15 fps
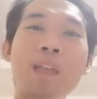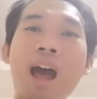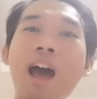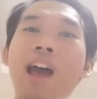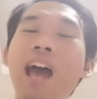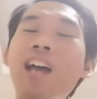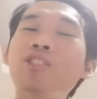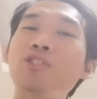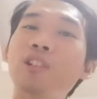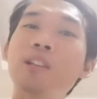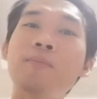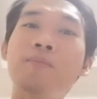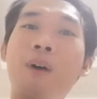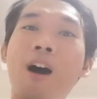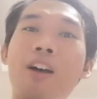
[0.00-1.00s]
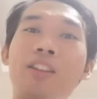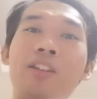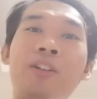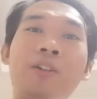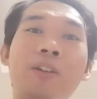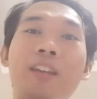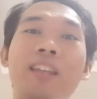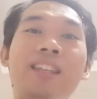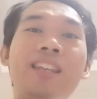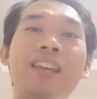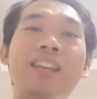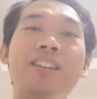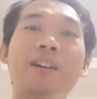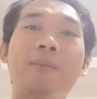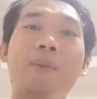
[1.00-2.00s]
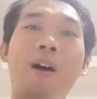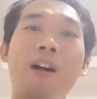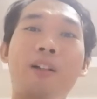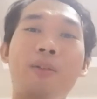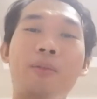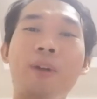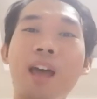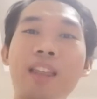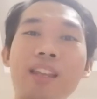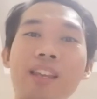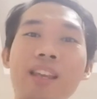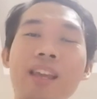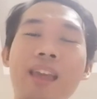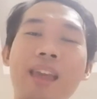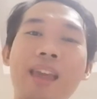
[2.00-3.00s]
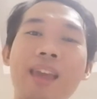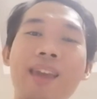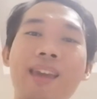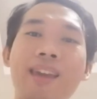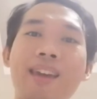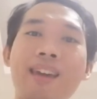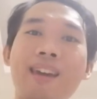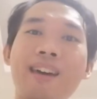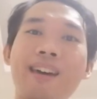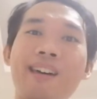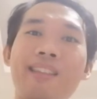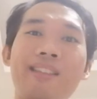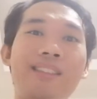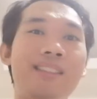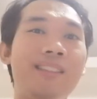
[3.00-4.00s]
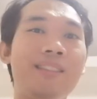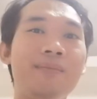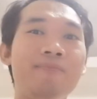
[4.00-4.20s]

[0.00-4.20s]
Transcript: I actually bought Crooked Kingdom already, and